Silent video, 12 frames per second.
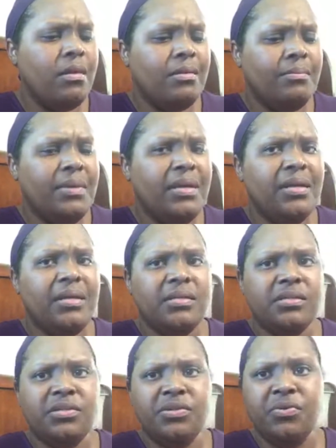
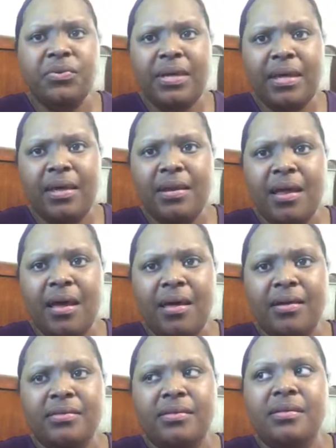because you
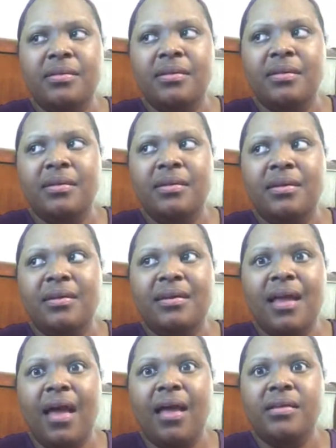cannot
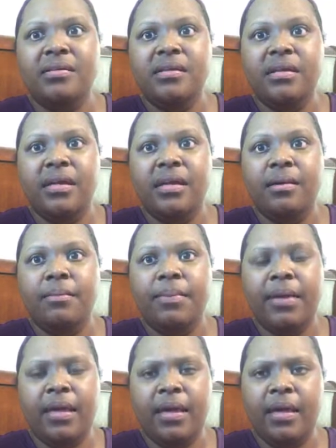not get
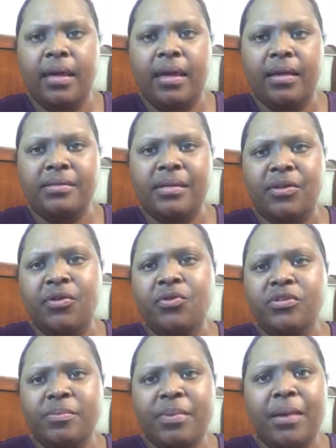pancakes. Like, you used
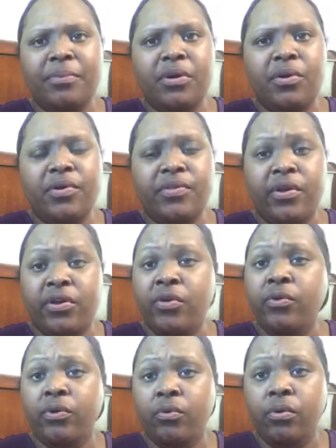to be able to go in there and you
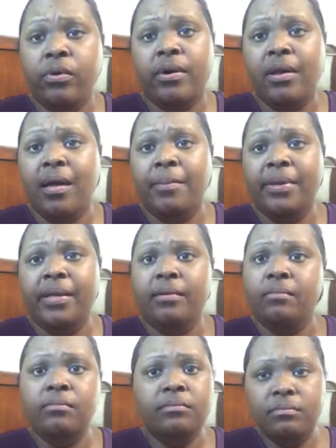could order an omelet
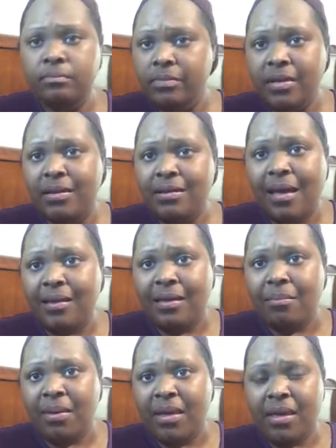and not get
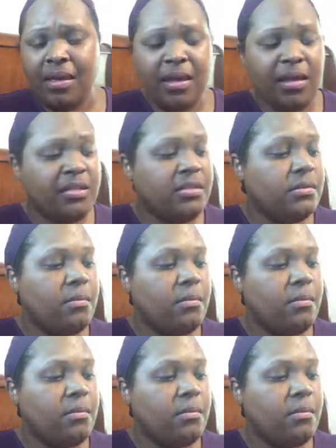pancakes.